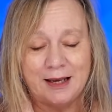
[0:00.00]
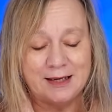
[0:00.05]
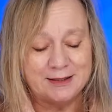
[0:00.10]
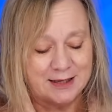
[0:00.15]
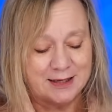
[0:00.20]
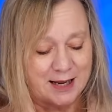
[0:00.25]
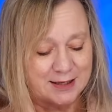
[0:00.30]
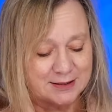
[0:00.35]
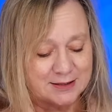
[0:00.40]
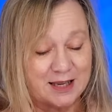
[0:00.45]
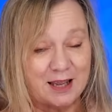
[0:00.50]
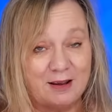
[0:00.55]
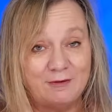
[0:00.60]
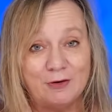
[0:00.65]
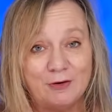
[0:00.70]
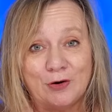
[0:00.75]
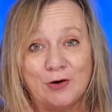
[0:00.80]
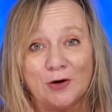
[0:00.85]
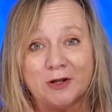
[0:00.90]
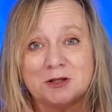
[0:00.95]
He's
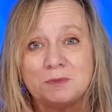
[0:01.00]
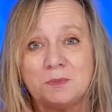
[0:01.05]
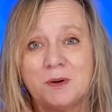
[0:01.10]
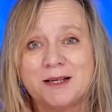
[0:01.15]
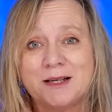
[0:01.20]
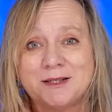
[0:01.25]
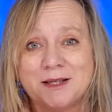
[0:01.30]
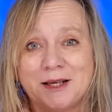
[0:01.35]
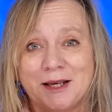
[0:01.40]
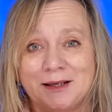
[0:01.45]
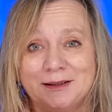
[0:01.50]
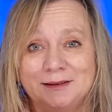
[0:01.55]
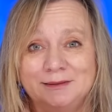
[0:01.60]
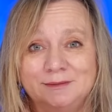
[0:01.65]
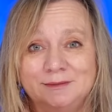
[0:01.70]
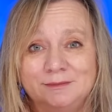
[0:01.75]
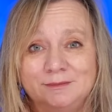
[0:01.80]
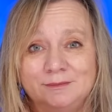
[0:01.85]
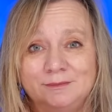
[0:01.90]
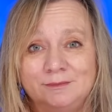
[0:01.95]
asking for God's
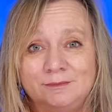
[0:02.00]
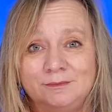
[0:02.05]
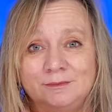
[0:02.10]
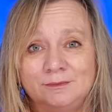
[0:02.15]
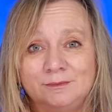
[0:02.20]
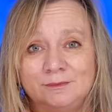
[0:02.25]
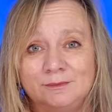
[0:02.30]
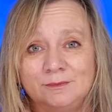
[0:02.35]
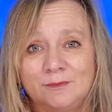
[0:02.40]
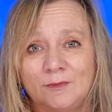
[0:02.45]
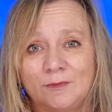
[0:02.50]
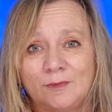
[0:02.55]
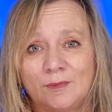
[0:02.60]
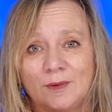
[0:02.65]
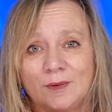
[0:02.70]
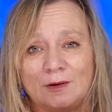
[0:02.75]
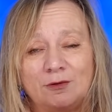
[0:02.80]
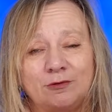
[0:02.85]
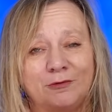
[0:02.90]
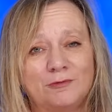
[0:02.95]
blessing.
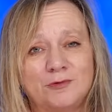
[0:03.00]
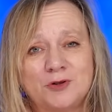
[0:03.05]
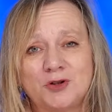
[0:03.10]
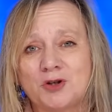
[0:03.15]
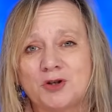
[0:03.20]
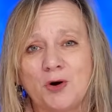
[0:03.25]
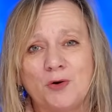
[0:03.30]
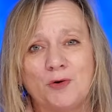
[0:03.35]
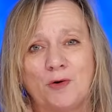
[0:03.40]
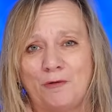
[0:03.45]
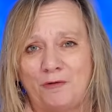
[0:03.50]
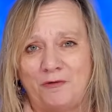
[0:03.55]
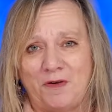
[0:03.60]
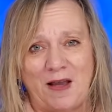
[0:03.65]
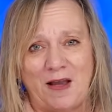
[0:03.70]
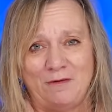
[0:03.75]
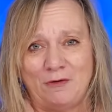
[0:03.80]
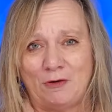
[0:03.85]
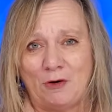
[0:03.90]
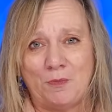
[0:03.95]
Show your
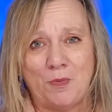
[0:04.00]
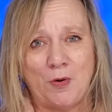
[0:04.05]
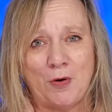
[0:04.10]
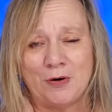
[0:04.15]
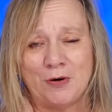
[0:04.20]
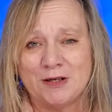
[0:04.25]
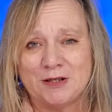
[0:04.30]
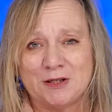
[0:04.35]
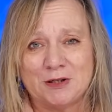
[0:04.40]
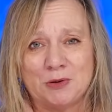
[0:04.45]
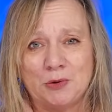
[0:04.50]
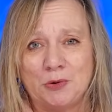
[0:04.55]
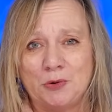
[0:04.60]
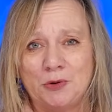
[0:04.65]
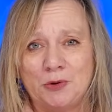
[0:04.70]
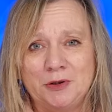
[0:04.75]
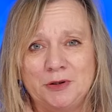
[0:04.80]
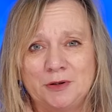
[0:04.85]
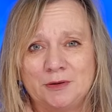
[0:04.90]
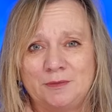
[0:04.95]
favour upon us,
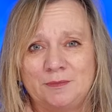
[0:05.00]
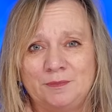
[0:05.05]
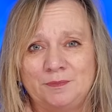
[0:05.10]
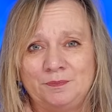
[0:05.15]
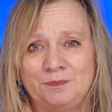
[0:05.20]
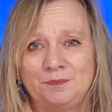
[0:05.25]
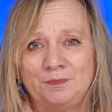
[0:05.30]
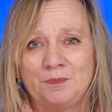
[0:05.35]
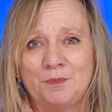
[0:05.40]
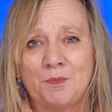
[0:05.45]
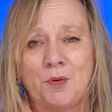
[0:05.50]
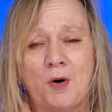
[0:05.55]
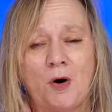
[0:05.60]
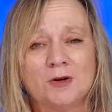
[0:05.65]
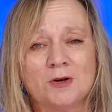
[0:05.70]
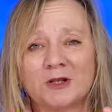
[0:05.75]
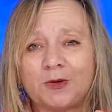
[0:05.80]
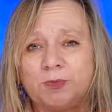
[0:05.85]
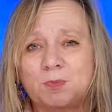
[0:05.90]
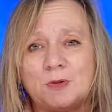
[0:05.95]
Lord.
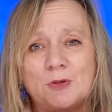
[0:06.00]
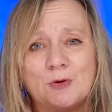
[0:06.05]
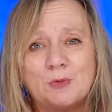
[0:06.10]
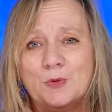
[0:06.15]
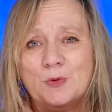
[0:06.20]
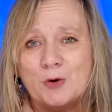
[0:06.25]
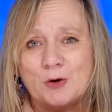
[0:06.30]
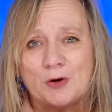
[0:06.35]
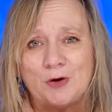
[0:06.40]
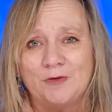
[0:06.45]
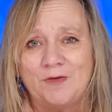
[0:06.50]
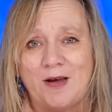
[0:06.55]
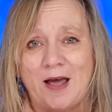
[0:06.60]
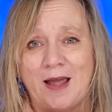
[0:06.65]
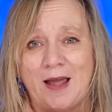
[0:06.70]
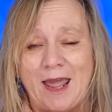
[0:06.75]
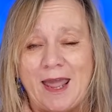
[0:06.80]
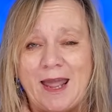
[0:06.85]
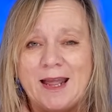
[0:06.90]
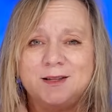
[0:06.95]
Prosper the work of
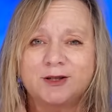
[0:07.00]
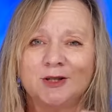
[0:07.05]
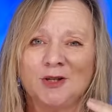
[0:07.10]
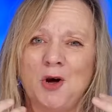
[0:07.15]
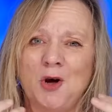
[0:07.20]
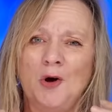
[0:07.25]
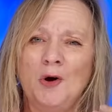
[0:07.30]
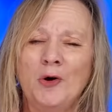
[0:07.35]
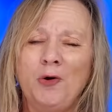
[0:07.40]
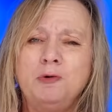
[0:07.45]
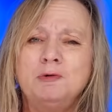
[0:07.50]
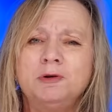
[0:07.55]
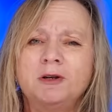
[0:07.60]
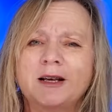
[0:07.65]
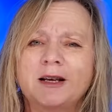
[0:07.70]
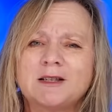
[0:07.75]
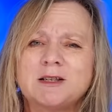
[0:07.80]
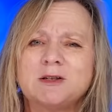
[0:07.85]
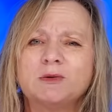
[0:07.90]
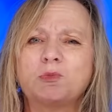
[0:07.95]
our hands. Who
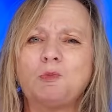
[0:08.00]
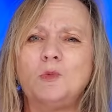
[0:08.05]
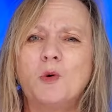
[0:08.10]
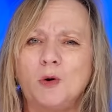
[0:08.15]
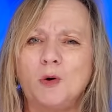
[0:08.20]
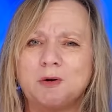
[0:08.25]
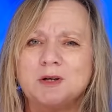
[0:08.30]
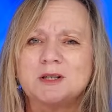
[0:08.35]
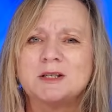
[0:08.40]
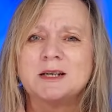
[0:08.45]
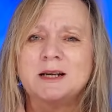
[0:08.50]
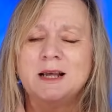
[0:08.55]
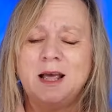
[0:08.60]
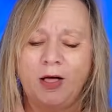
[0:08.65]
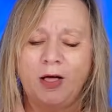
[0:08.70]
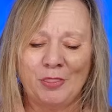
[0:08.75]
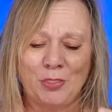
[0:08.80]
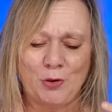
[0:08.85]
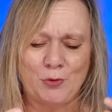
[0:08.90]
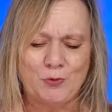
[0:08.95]
doesn't want
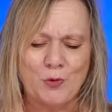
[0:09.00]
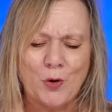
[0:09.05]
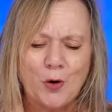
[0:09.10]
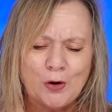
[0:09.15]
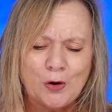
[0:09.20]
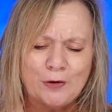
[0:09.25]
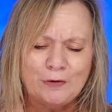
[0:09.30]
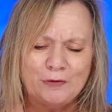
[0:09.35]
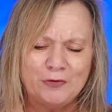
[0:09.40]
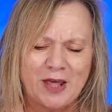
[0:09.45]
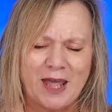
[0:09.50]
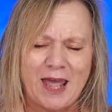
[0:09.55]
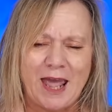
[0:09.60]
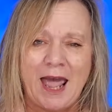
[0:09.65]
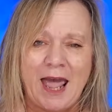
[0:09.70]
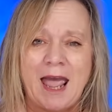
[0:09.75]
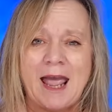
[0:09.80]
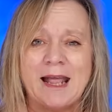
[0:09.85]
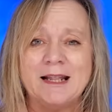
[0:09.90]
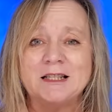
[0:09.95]
the work of
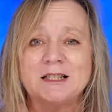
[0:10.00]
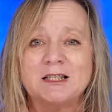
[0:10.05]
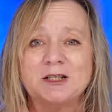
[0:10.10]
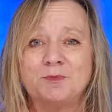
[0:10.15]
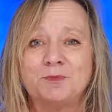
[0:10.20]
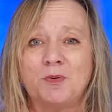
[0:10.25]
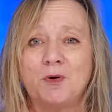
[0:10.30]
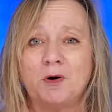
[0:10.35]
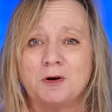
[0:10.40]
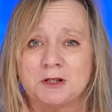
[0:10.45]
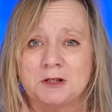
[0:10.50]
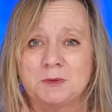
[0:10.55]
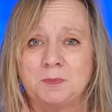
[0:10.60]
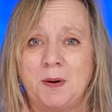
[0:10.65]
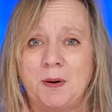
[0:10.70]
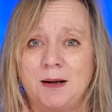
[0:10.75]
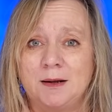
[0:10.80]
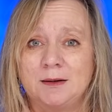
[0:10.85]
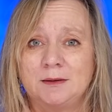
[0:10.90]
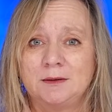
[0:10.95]
their hands to
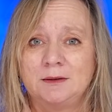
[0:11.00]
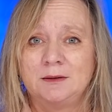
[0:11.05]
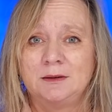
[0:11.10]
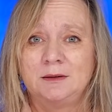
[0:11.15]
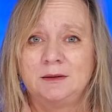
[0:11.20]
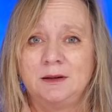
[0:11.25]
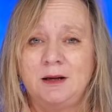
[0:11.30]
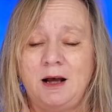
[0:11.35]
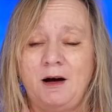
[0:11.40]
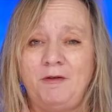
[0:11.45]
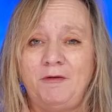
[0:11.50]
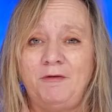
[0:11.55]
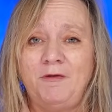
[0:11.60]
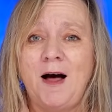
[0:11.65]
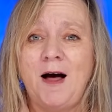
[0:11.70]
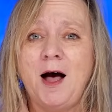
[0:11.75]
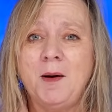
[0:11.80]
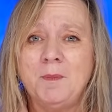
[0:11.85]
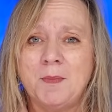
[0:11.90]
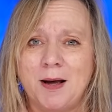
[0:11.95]
prosper. A
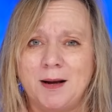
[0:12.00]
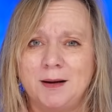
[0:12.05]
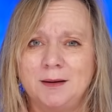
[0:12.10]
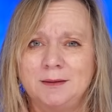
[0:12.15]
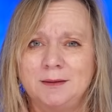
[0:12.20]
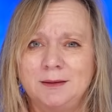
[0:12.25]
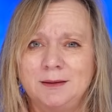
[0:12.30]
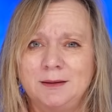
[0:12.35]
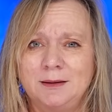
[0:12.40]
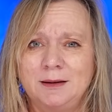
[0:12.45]
farmer.